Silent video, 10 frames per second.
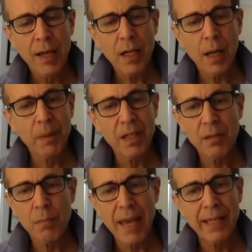
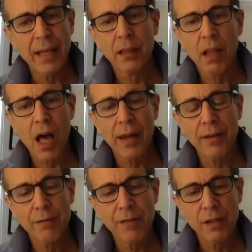companies making a lot
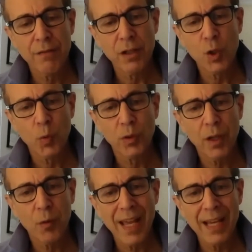of individual
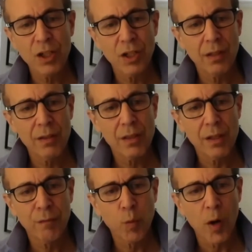donations
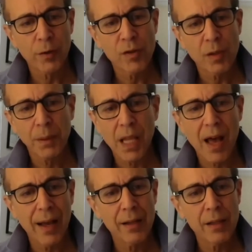of water
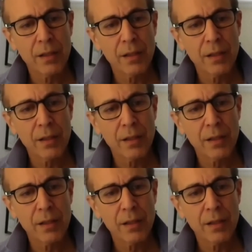supplies,